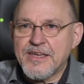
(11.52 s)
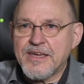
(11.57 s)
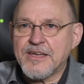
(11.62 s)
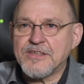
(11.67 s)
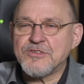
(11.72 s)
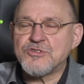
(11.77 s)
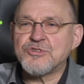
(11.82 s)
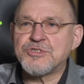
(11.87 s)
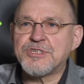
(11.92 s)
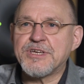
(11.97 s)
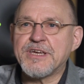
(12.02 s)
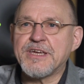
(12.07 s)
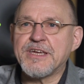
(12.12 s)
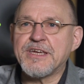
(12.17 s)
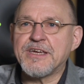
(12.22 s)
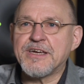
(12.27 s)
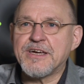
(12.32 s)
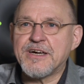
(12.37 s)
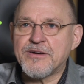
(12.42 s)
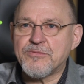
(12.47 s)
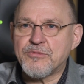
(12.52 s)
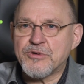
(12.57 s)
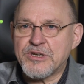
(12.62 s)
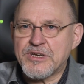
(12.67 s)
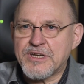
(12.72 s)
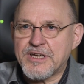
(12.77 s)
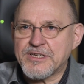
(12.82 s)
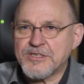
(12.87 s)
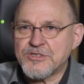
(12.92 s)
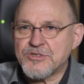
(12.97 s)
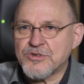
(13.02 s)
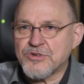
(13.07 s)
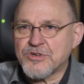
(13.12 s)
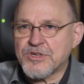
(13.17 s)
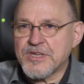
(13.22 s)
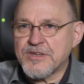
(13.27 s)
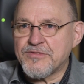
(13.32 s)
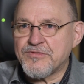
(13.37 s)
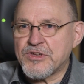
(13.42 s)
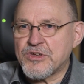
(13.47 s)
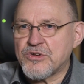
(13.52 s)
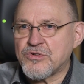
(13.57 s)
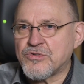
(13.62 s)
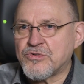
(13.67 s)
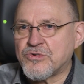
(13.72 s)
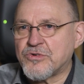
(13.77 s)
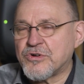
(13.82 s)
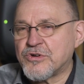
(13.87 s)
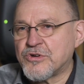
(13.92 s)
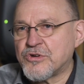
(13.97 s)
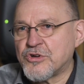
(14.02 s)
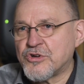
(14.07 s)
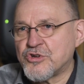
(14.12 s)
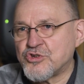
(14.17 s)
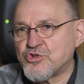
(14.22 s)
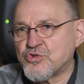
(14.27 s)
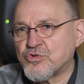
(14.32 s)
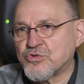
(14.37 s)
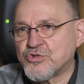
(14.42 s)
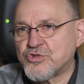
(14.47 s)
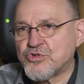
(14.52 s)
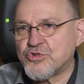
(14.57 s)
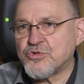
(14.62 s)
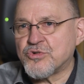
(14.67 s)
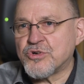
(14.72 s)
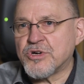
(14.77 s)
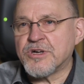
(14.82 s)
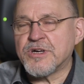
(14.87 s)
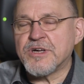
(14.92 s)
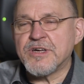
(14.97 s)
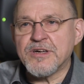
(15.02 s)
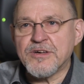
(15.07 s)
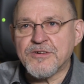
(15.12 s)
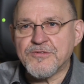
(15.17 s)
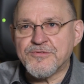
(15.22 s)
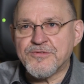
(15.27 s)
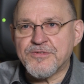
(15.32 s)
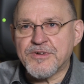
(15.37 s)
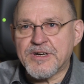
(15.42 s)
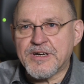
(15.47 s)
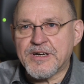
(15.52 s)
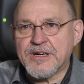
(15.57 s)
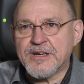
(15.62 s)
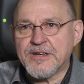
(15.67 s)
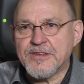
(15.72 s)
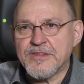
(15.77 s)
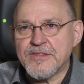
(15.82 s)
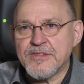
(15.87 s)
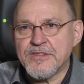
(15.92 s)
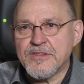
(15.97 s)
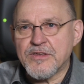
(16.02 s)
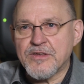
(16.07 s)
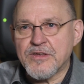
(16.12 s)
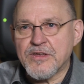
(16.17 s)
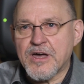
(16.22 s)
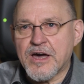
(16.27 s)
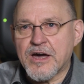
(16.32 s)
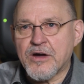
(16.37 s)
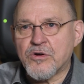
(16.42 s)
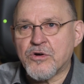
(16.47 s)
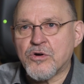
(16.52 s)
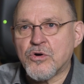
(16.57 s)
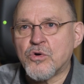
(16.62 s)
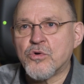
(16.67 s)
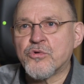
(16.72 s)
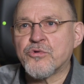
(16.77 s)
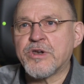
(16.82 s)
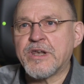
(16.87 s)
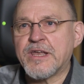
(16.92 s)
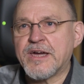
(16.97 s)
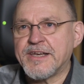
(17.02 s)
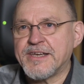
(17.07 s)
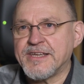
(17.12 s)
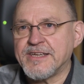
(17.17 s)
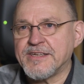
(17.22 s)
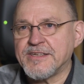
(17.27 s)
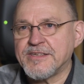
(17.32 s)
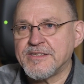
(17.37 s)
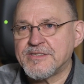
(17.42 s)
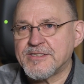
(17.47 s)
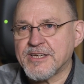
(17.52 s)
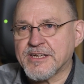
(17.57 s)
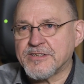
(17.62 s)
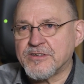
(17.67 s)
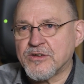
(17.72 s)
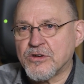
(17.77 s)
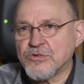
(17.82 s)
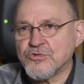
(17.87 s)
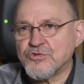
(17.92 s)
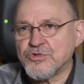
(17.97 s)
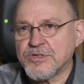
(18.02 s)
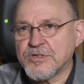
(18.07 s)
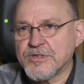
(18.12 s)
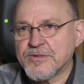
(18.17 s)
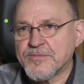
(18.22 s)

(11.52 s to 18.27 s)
and today I would like to give you a short tour of our Aural ID technology.